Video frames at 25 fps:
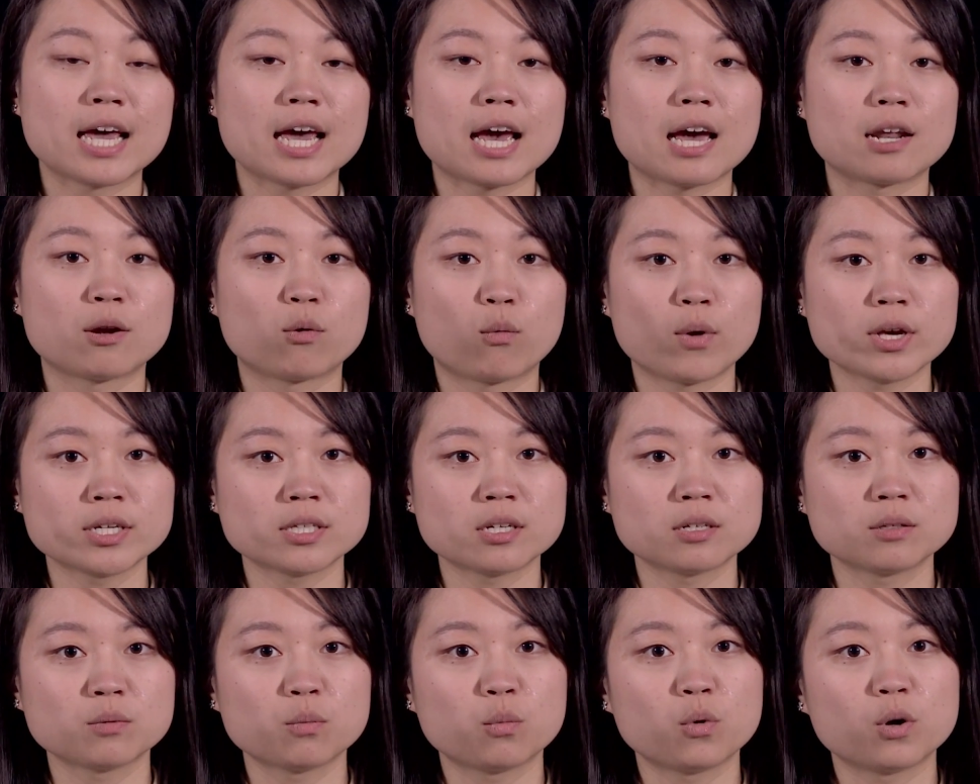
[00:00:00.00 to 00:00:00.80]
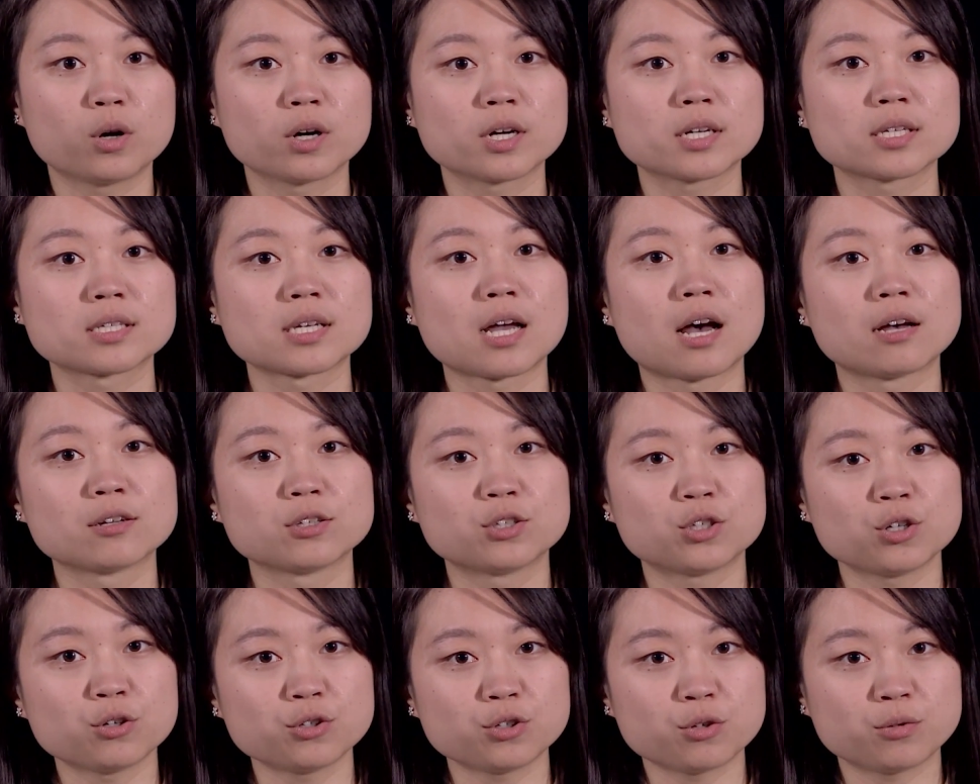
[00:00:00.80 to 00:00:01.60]
and recent works on
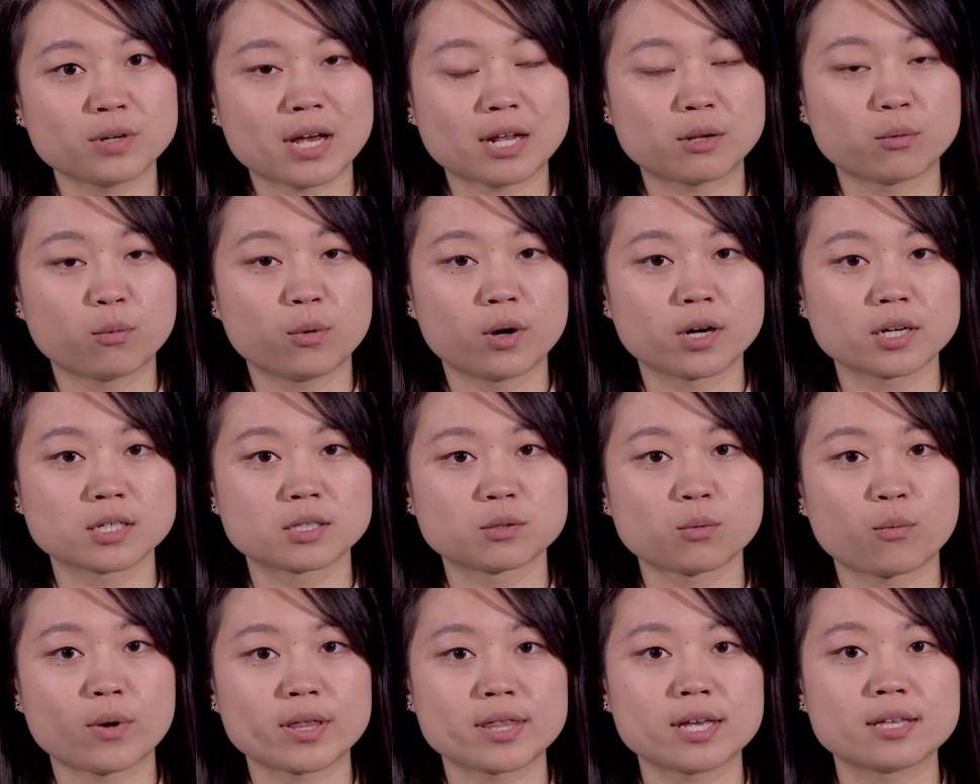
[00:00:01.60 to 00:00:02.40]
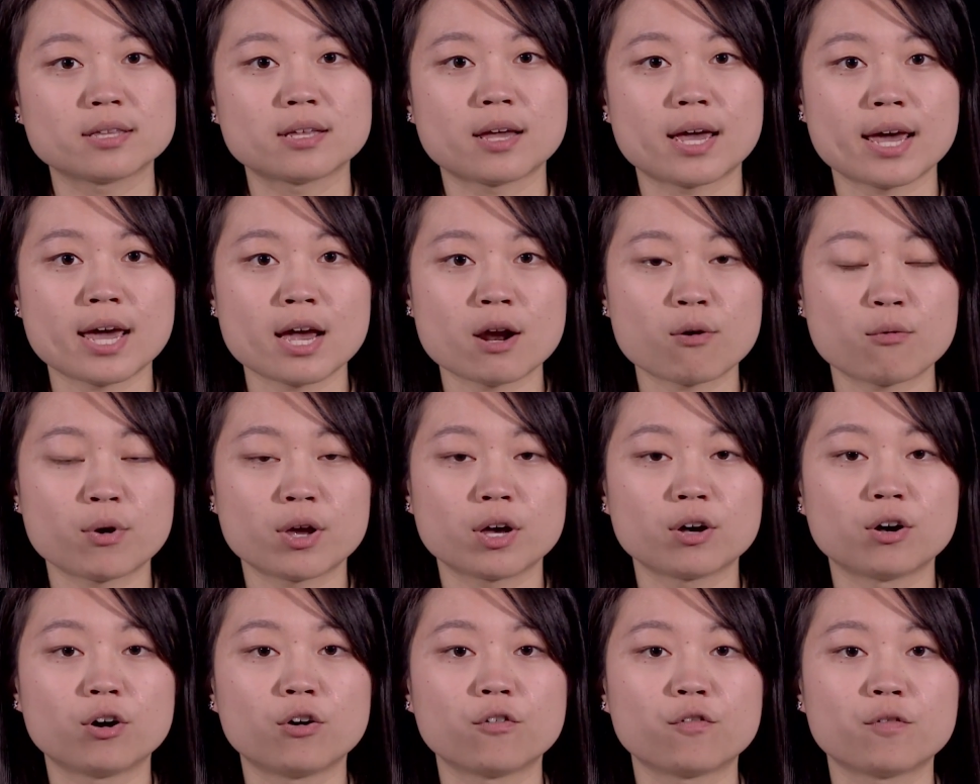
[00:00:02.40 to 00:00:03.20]
social networks within the
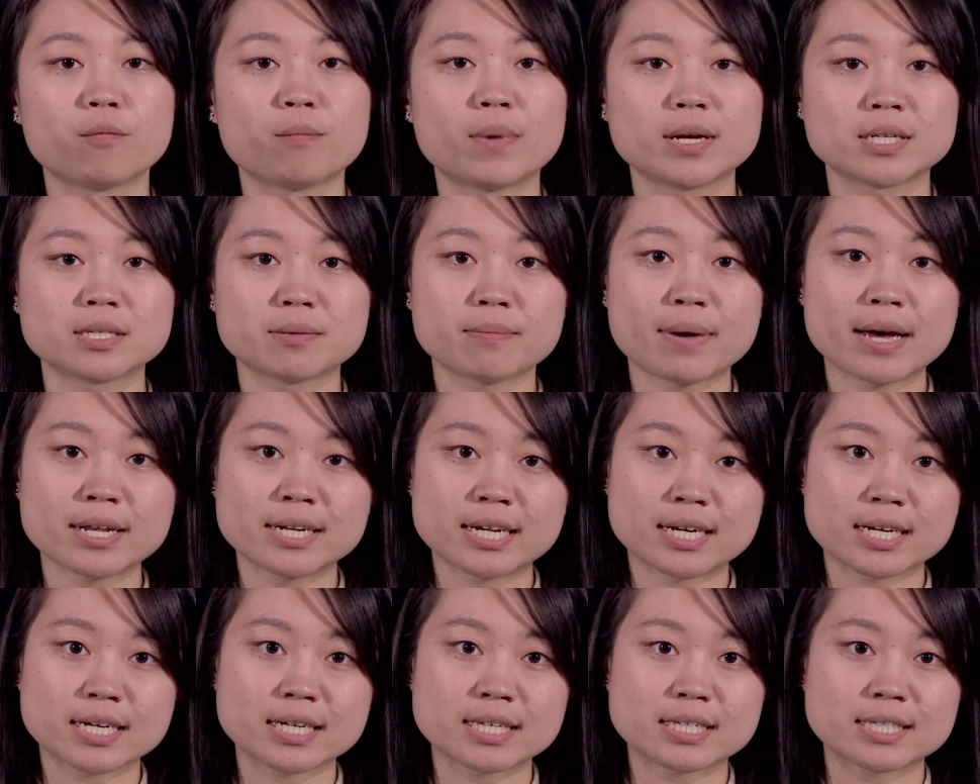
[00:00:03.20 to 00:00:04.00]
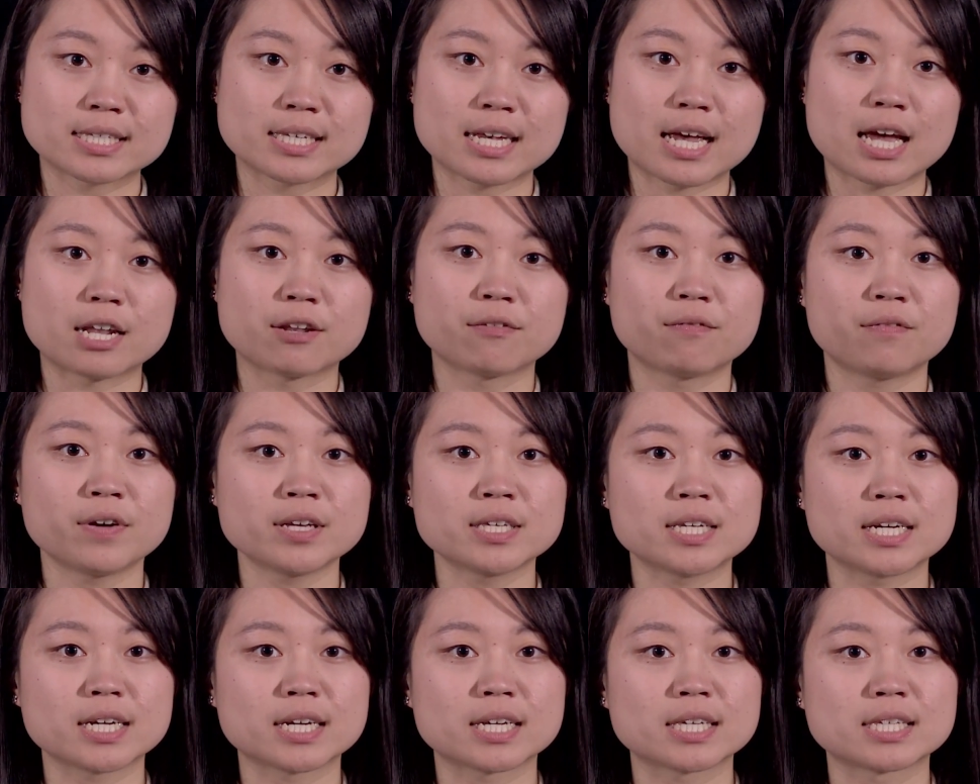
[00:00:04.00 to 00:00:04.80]
area of mathematics and
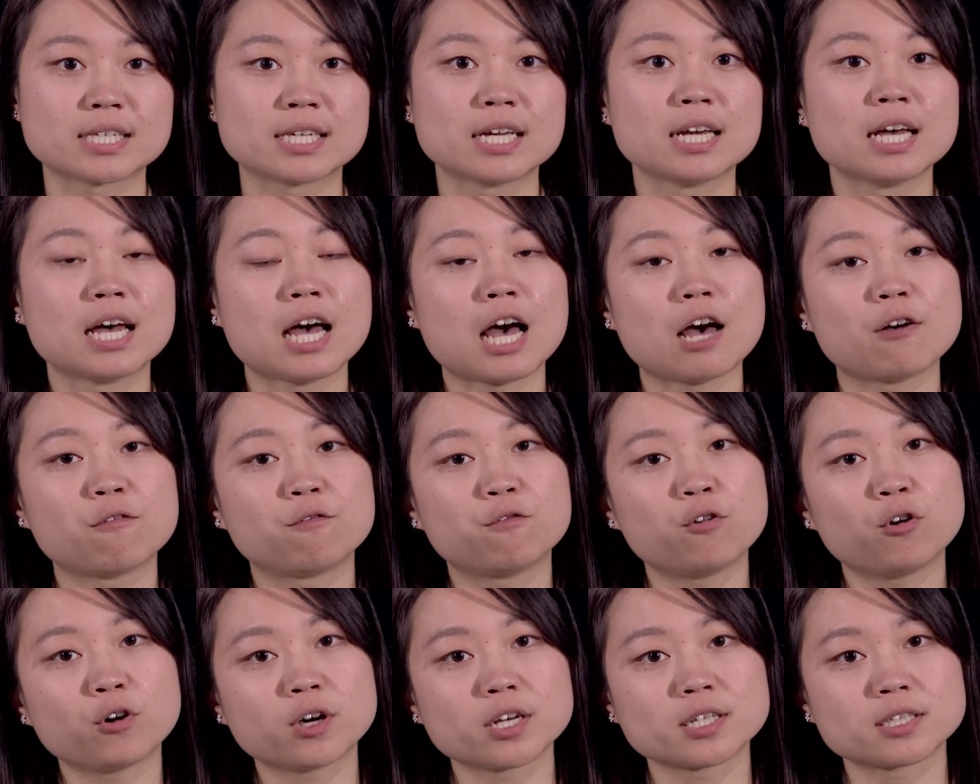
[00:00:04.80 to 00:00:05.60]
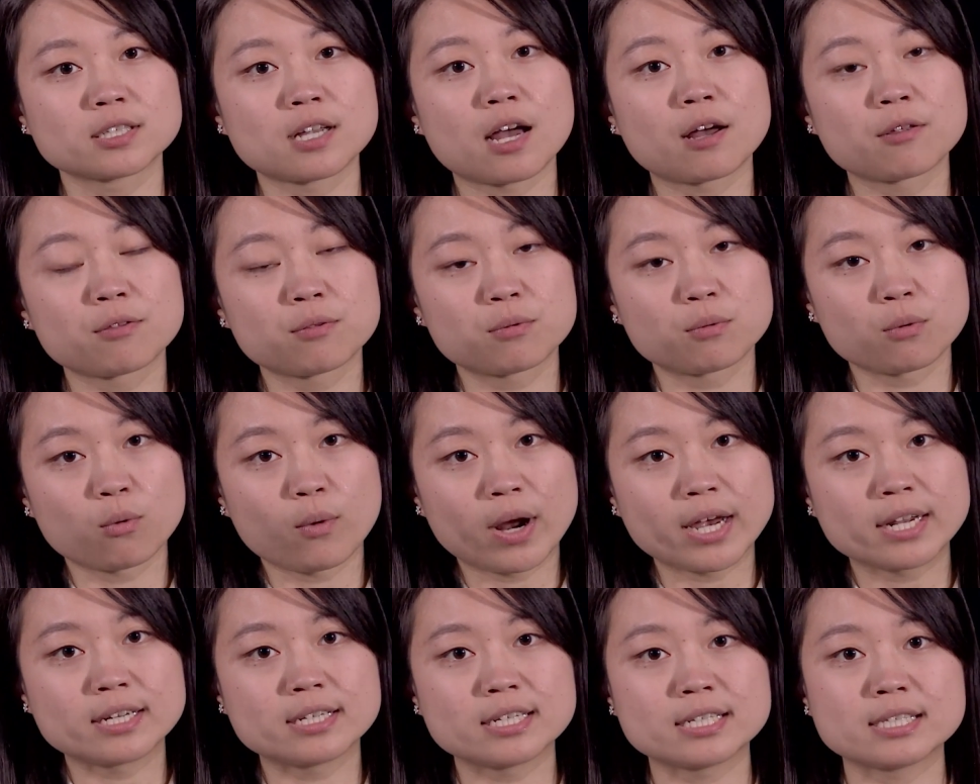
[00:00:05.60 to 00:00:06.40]
physics have focused on
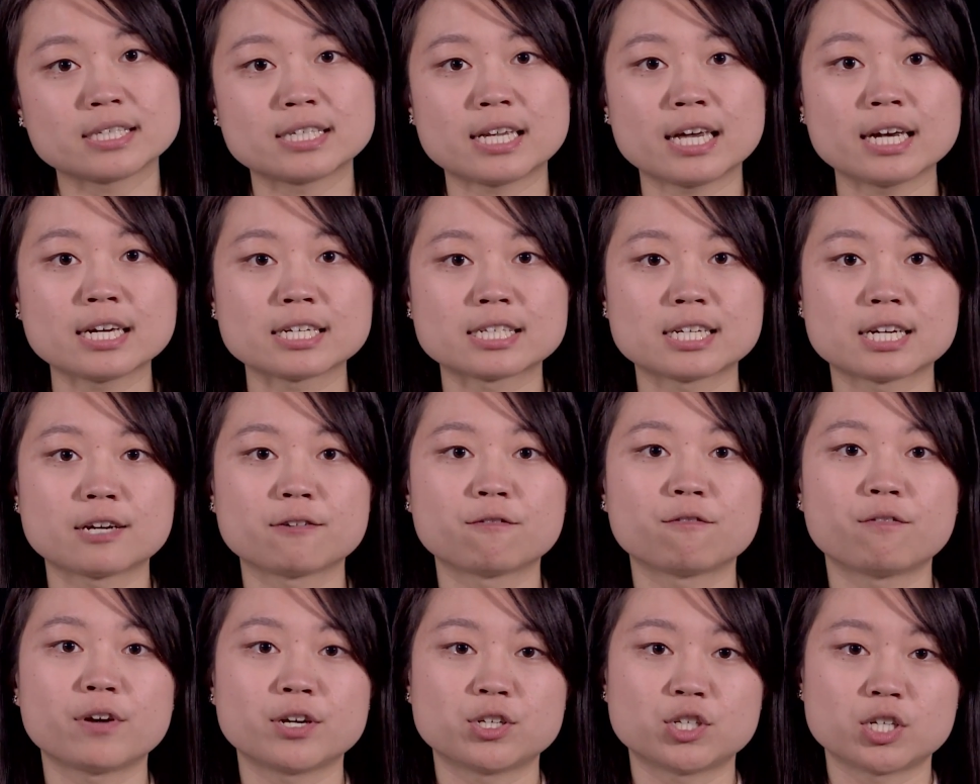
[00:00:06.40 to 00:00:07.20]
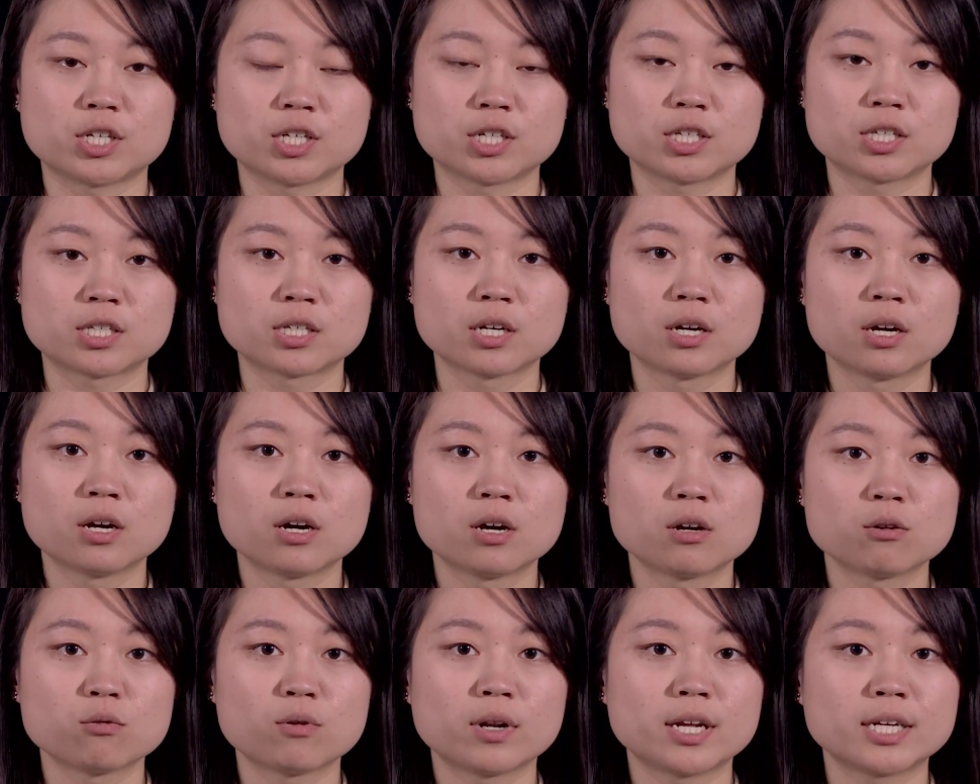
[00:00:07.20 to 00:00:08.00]
three distinctive features
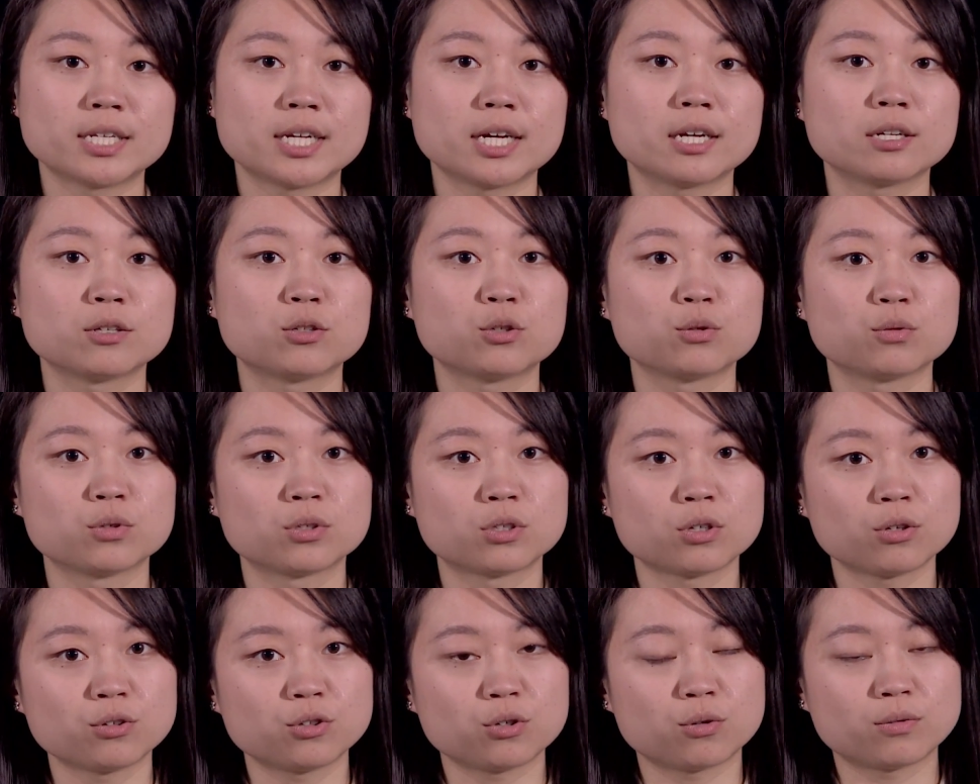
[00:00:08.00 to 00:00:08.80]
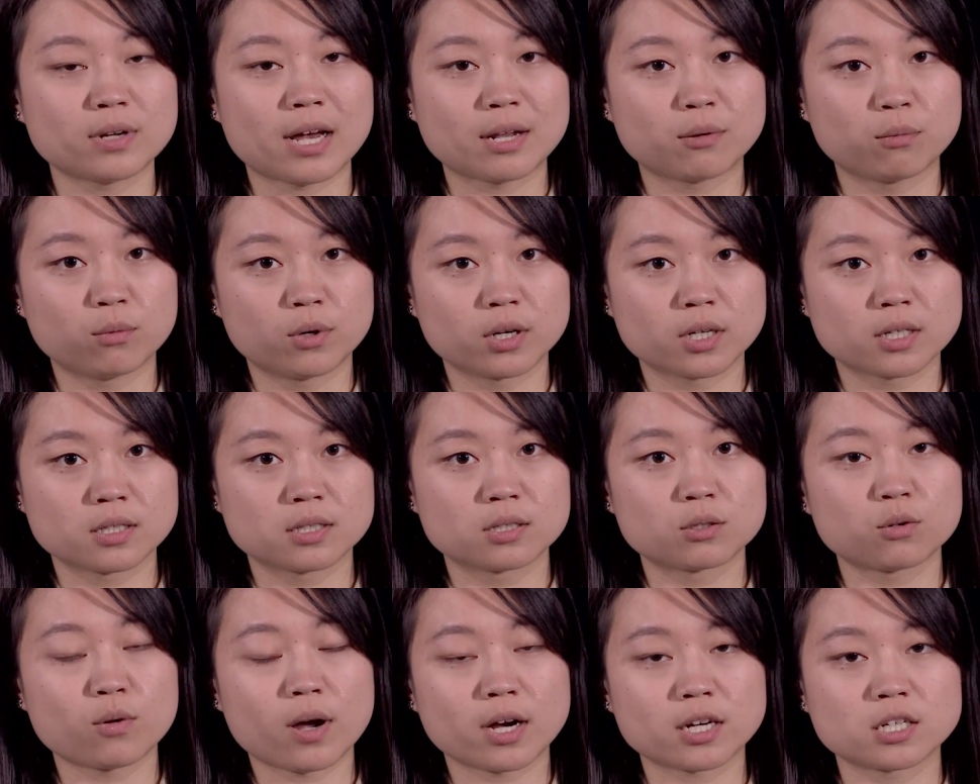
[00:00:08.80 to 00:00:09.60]
relating to social network
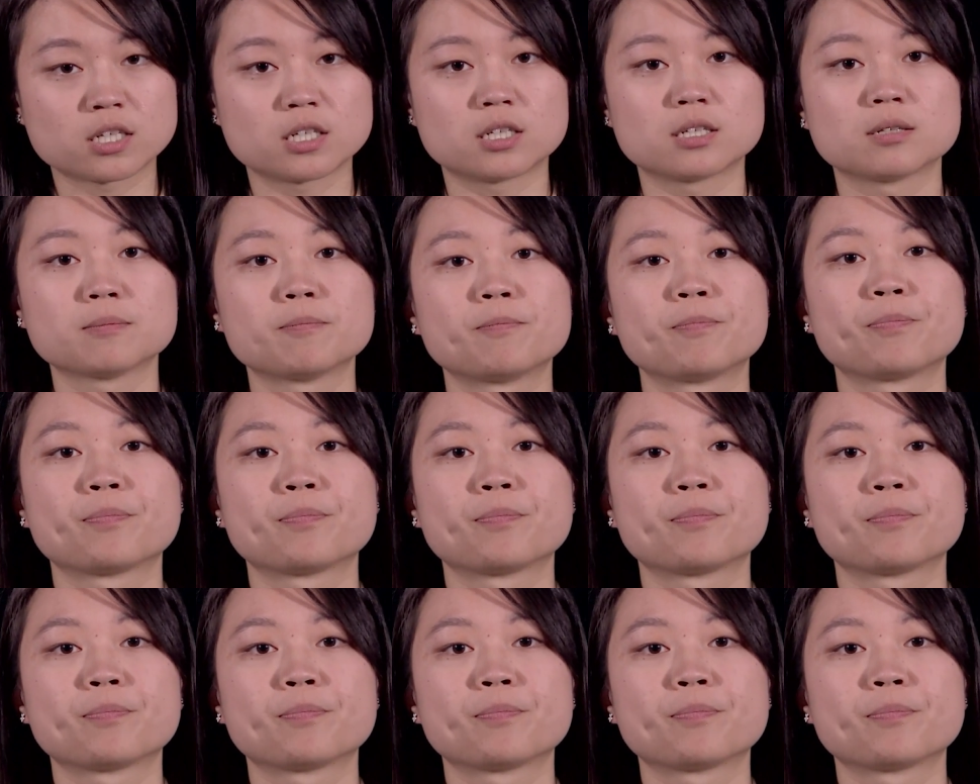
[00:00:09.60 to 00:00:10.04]
structure.